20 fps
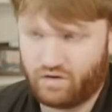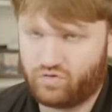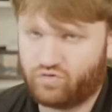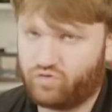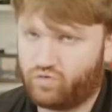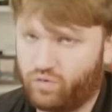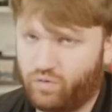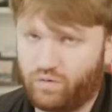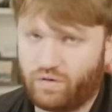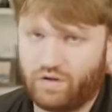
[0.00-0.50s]

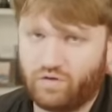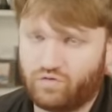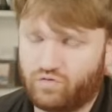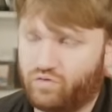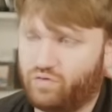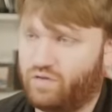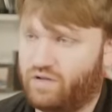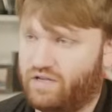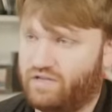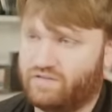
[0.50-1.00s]
truly,
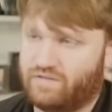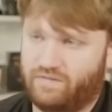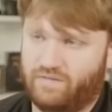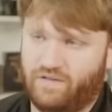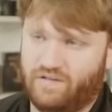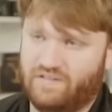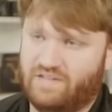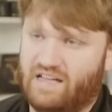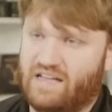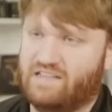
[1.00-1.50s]
truly is a
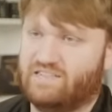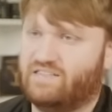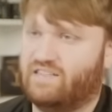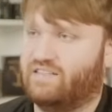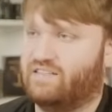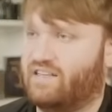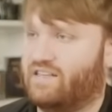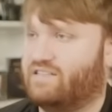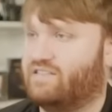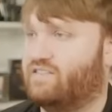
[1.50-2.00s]
fantastic
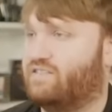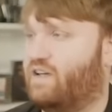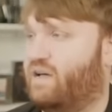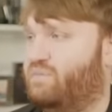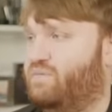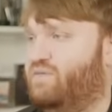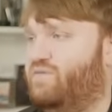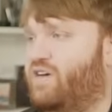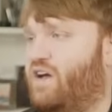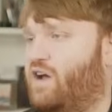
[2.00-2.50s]
desktop
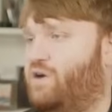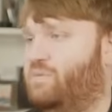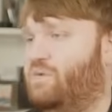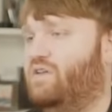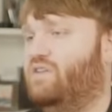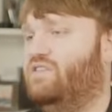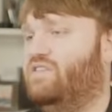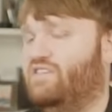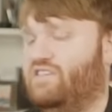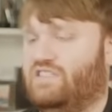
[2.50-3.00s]

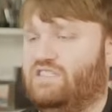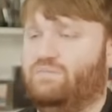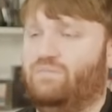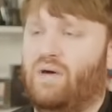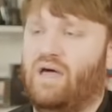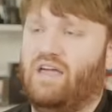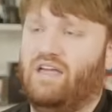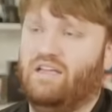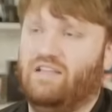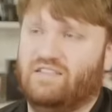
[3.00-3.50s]
environment
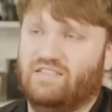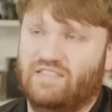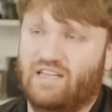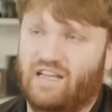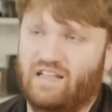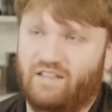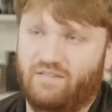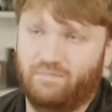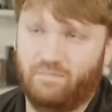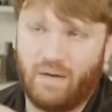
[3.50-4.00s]
despite its
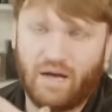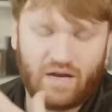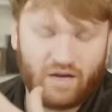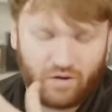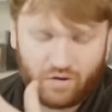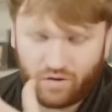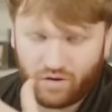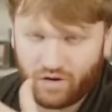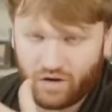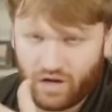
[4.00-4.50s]
kind of
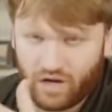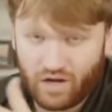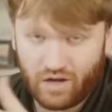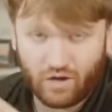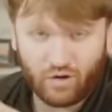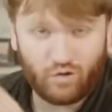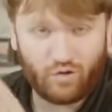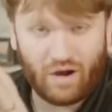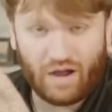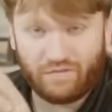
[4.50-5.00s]
minor
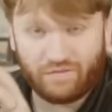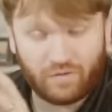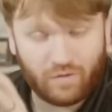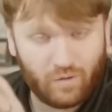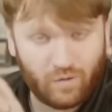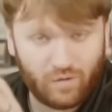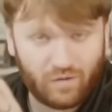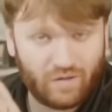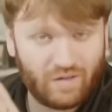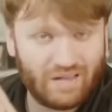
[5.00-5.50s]

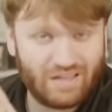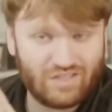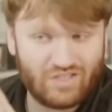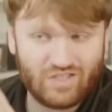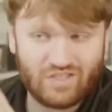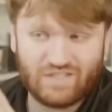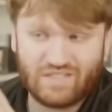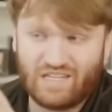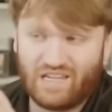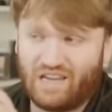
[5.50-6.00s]
graphical
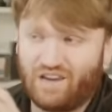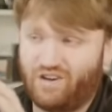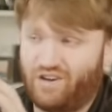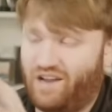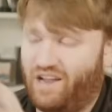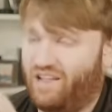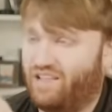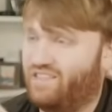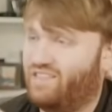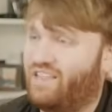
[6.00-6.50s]
glitches here
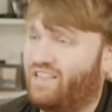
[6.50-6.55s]
and